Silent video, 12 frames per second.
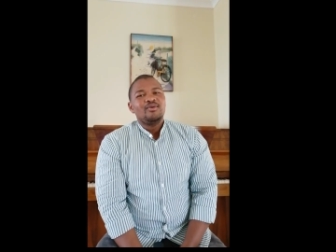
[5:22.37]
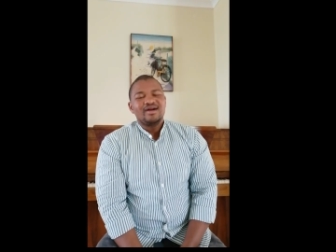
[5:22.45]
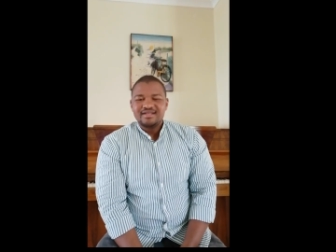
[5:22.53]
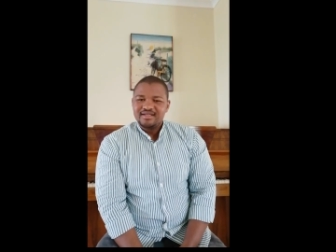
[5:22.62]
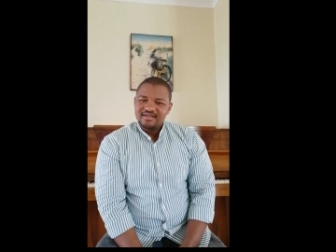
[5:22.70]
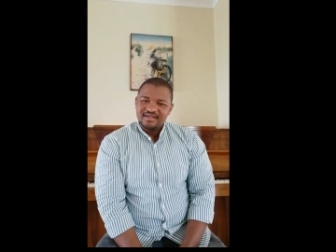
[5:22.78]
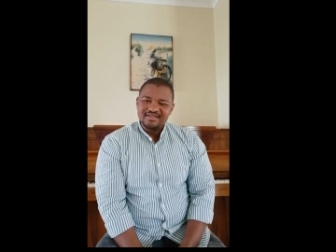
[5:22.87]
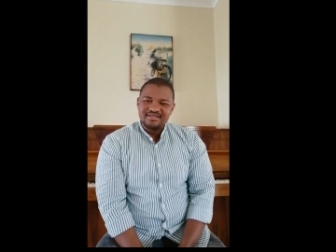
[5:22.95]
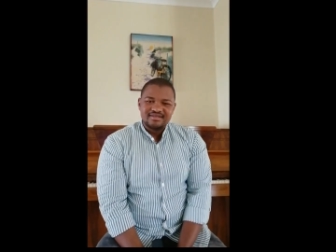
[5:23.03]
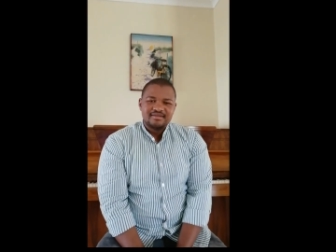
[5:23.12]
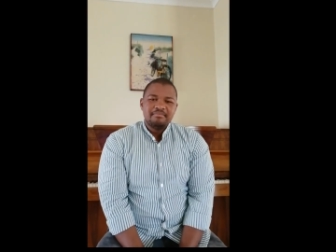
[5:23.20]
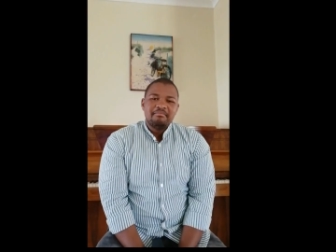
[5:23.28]
What
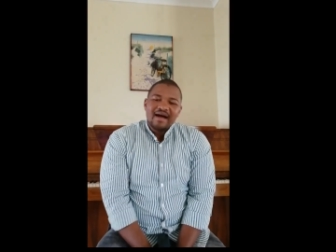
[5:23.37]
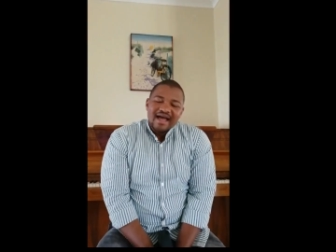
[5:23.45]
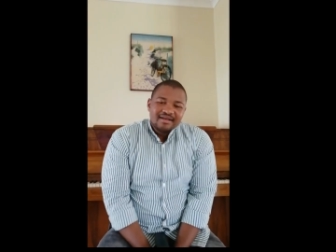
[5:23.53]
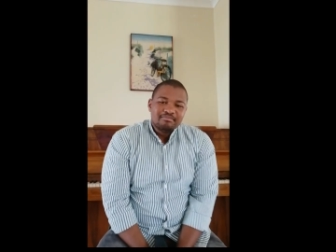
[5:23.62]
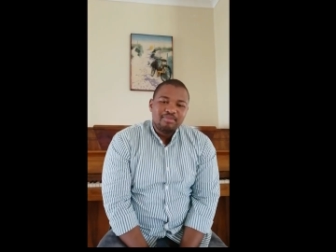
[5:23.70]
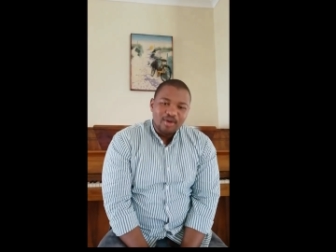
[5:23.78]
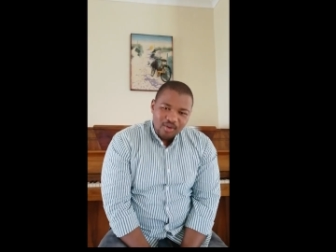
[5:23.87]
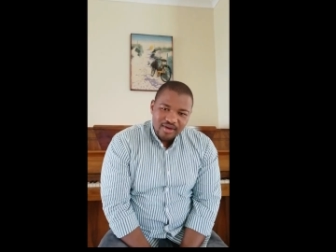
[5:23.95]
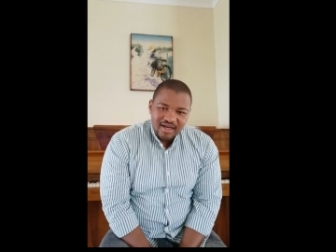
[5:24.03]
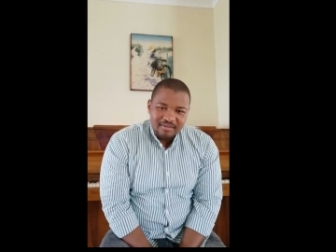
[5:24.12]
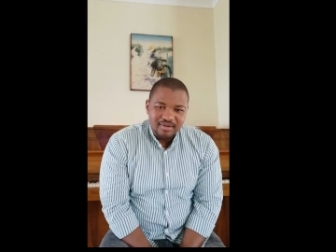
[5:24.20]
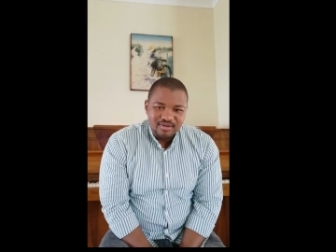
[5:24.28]
is mind
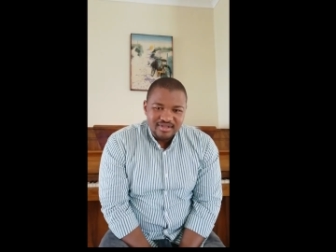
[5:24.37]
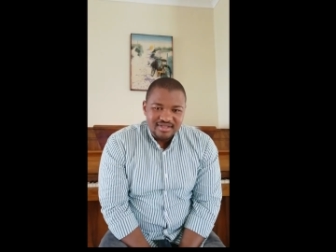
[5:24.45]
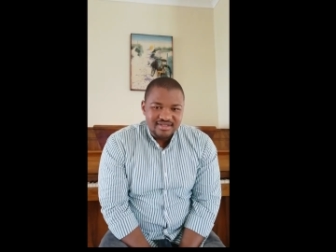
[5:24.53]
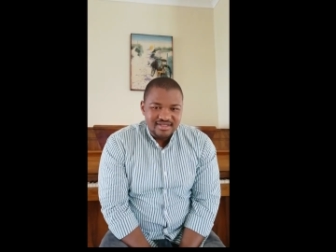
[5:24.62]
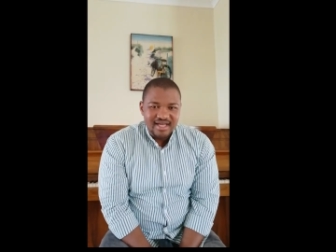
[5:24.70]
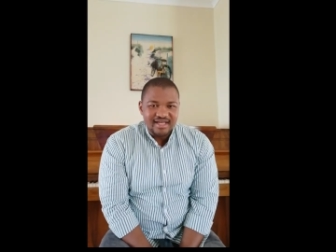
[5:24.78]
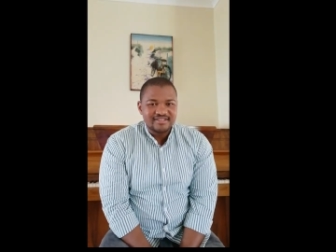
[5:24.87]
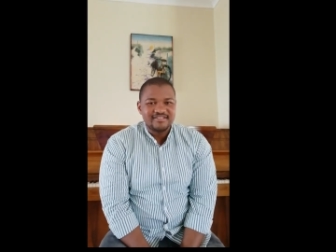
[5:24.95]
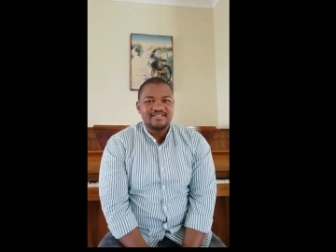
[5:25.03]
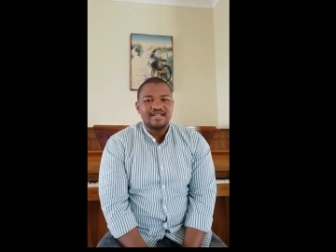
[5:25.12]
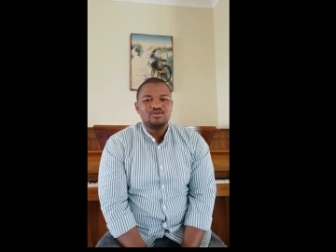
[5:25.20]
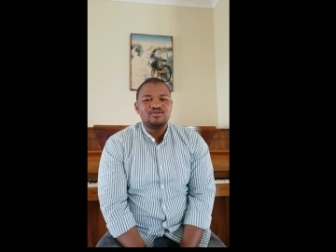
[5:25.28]
blowing about these
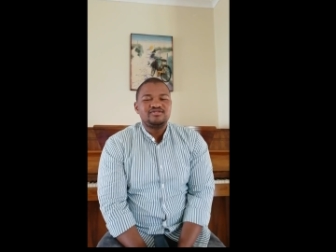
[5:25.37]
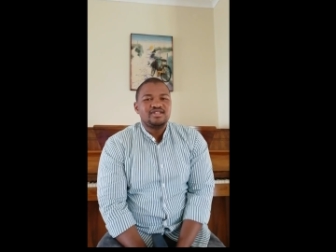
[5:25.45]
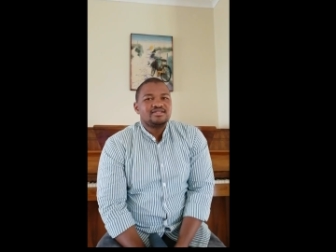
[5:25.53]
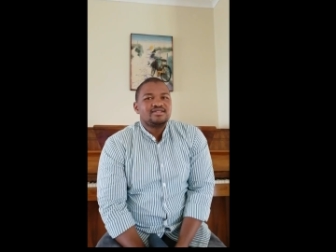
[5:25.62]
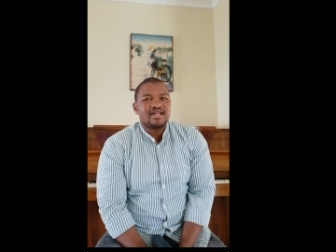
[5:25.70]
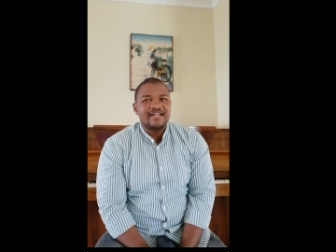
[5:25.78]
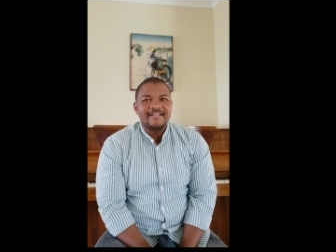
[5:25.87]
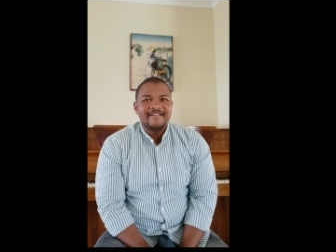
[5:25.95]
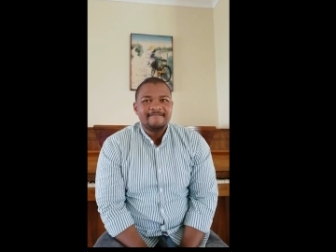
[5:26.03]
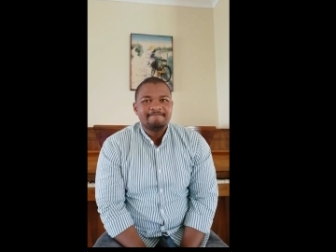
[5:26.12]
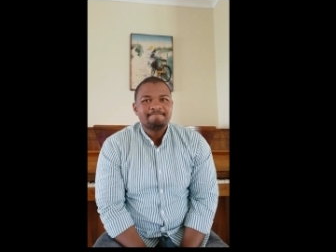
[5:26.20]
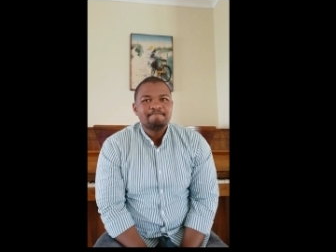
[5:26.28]
texts that we've just read?